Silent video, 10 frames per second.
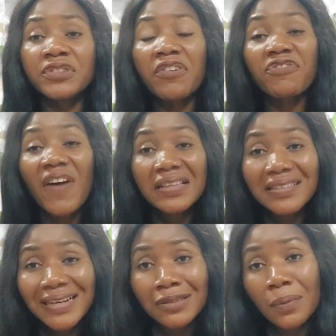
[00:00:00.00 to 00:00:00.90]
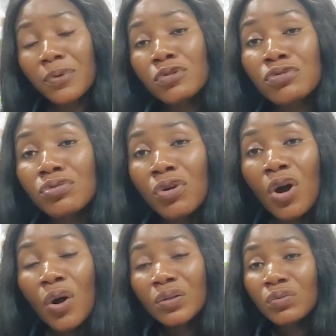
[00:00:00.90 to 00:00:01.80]
the fat that is supposed to
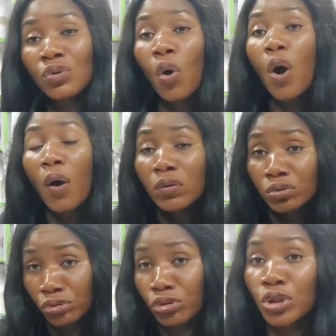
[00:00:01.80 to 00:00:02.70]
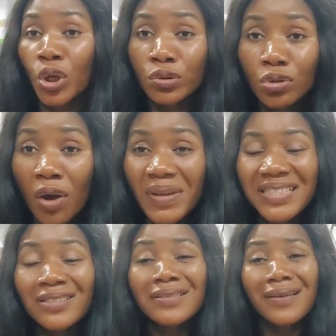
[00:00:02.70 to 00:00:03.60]
go through your tummy.